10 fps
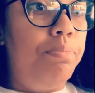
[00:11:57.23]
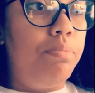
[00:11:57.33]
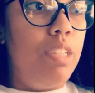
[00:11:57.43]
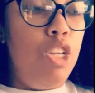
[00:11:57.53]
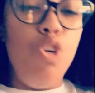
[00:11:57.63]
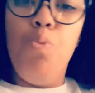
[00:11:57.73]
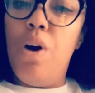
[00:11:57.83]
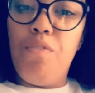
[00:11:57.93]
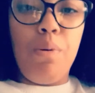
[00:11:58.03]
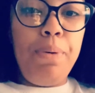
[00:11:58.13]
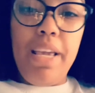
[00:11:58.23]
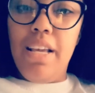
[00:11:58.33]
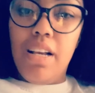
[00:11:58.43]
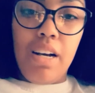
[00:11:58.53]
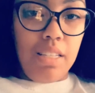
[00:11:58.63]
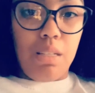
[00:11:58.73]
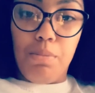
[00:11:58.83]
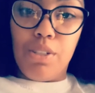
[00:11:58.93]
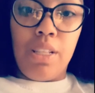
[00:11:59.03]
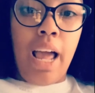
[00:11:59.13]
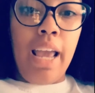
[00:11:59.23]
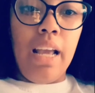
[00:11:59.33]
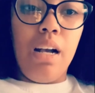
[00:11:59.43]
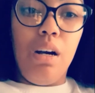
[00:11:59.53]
You want repeat customers. Like,